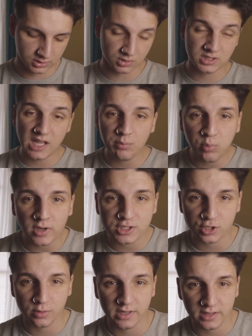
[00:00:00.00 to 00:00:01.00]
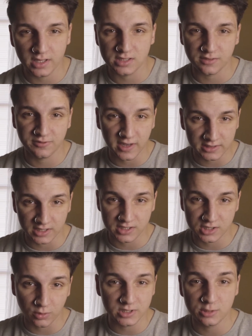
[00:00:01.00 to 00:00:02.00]
So step one to creating this effect
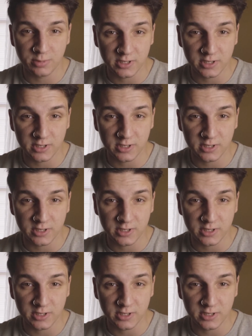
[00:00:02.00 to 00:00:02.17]
is going to